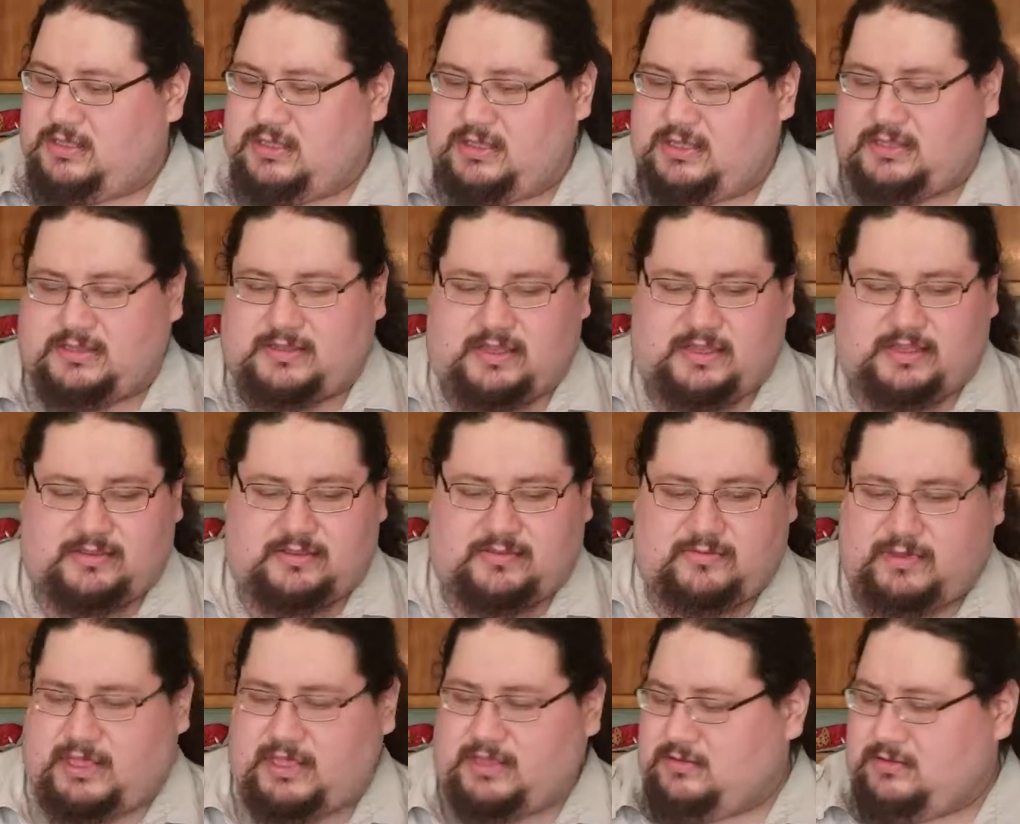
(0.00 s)
That's not too
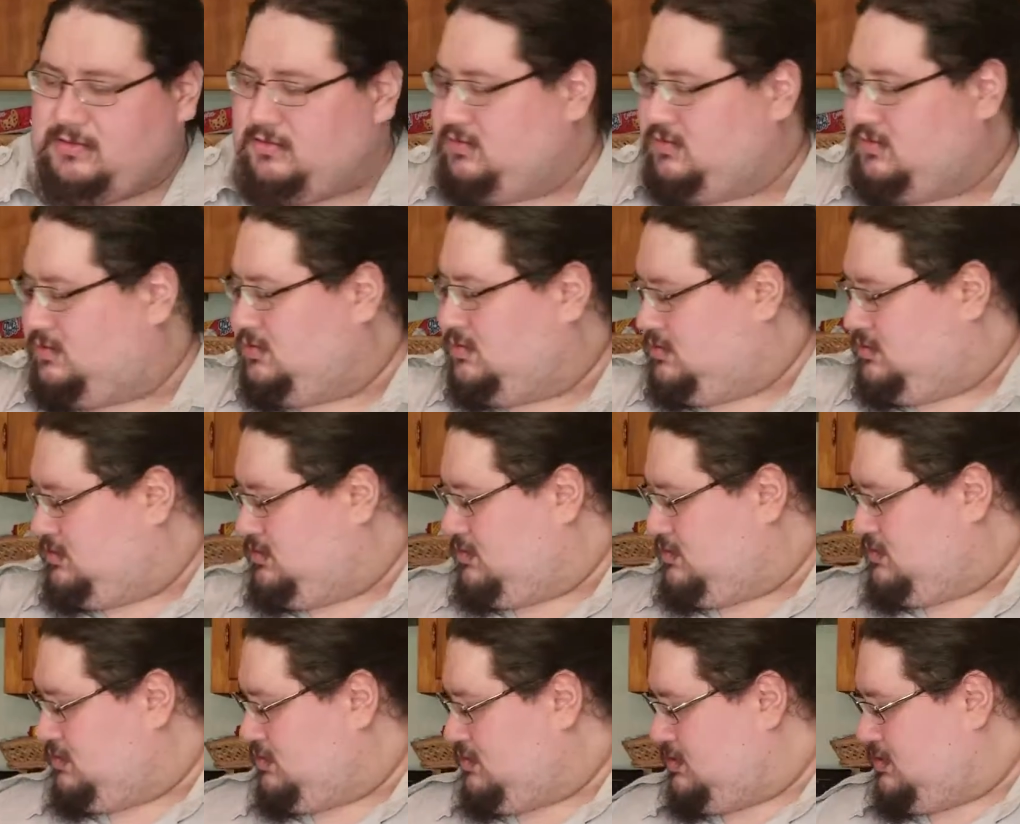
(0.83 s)
bad.
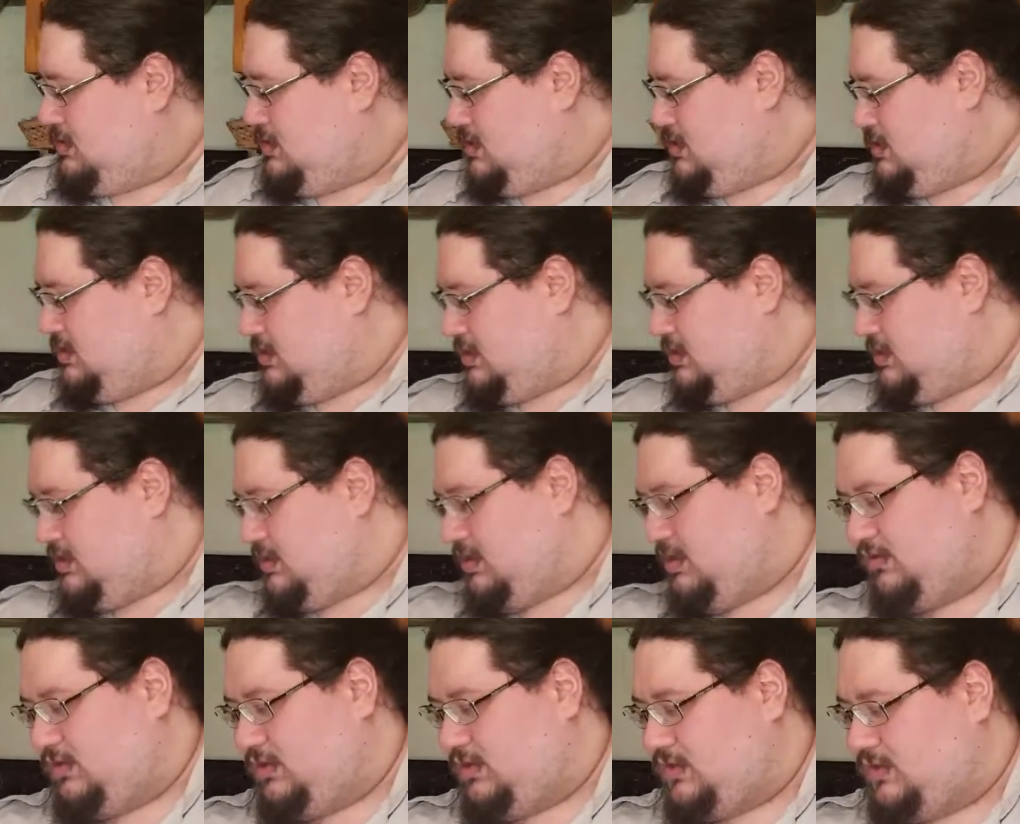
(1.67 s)
Can
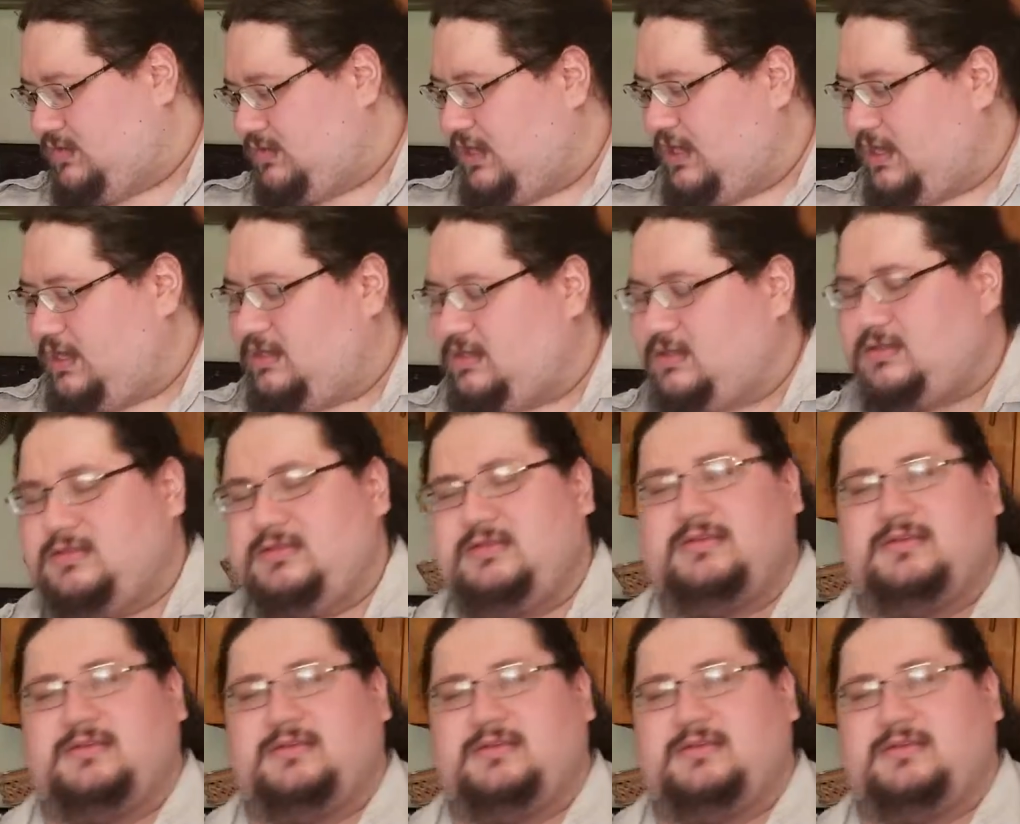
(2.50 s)
always use that.